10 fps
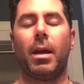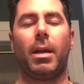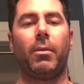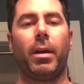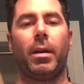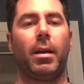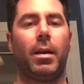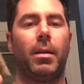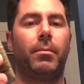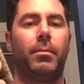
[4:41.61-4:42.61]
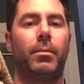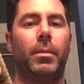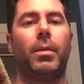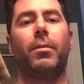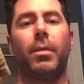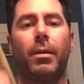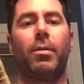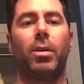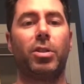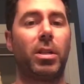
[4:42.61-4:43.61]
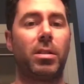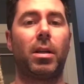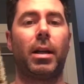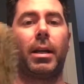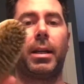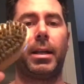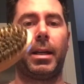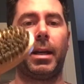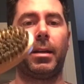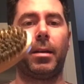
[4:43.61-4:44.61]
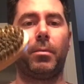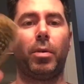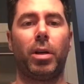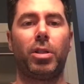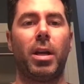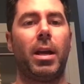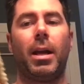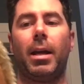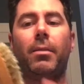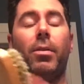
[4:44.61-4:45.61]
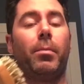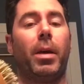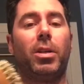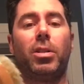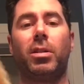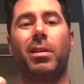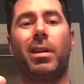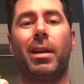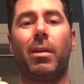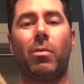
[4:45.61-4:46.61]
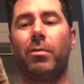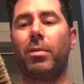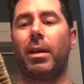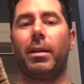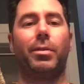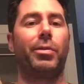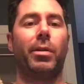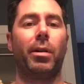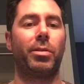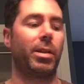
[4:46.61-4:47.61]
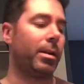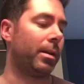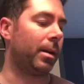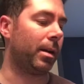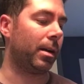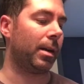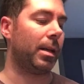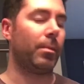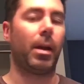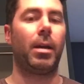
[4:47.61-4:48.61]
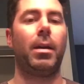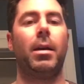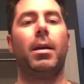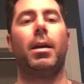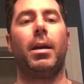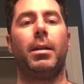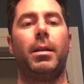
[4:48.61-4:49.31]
Anyway, if you're just starting, get a brush, and if you're patient, you can get one for like $2 on eBay, and